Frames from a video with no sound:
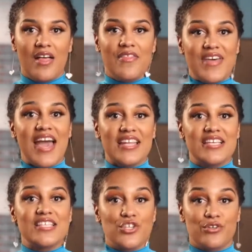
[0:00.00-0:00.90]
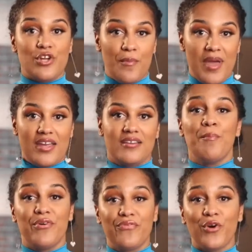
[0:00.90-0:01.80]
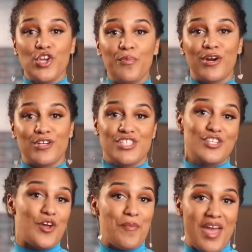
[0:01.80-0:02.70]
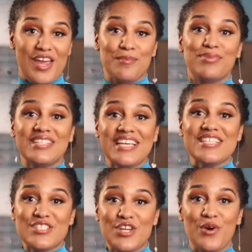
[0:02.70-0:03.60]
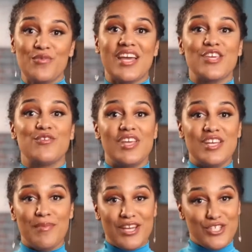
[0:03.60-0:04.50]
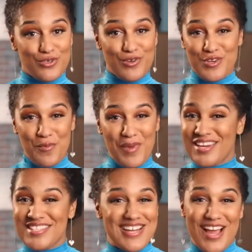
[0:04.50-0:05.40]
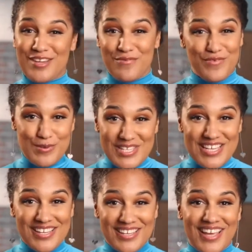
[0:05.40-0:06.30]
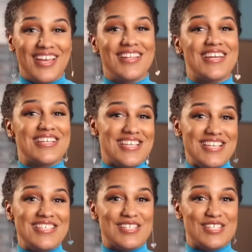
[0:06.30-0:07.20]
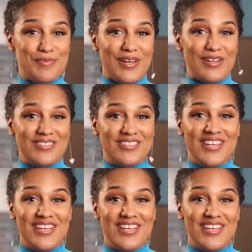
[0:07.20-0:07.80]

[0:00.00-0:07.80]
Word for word: That is your domain. Before you purchase a domain, please note that you need to make sure the domain is not confusing and that it's easy to spell.